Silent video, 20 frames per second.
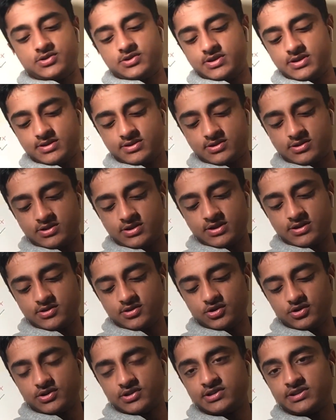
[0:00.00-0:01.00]
he's
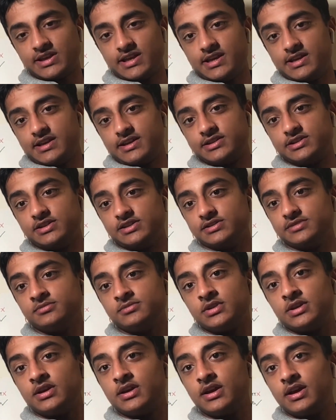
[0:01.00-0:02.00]
not going to stay here next season.
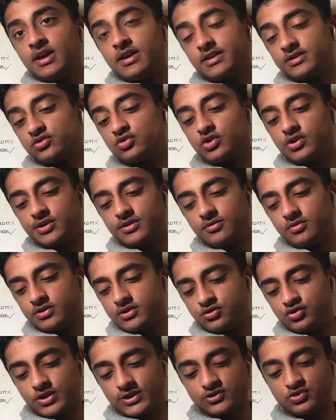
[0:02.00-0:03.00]
That's quite
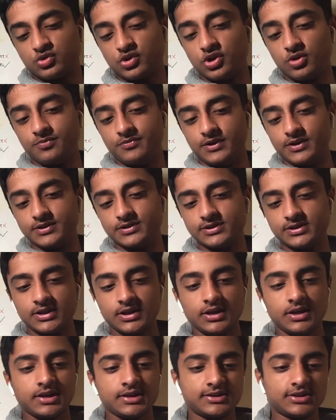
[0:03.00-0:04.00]
obvious.
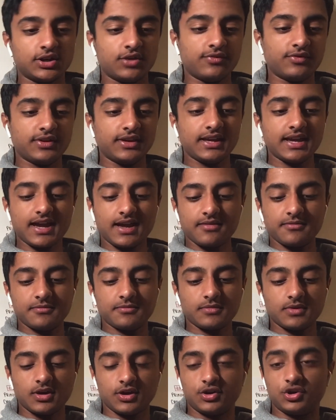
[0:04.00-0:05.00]
So if we can get
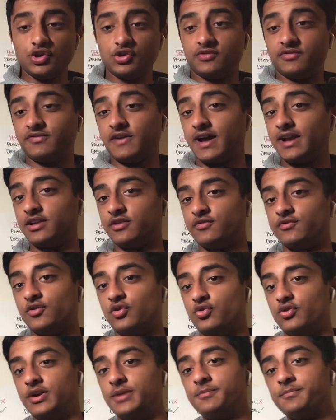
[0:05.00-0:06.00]
a good value
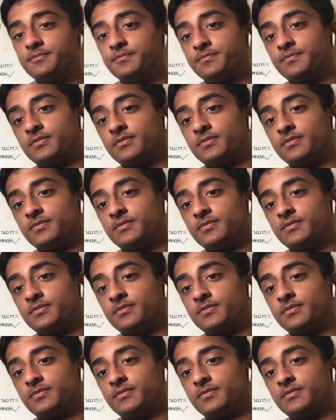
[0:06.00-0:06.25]
for him,